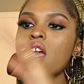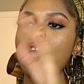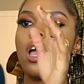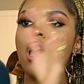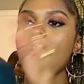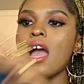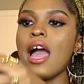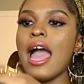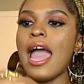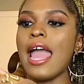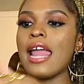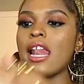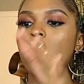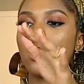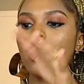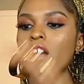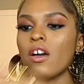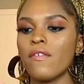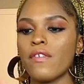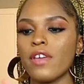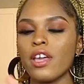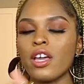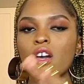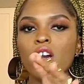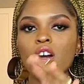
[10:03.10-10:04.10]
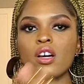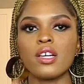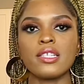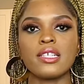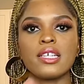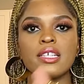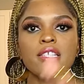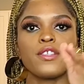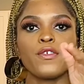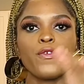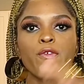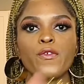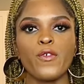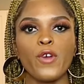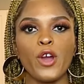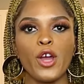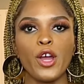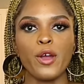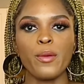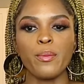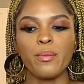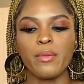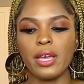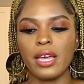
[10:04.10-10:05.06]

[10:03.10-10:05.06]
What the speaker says: I love it because it's firm.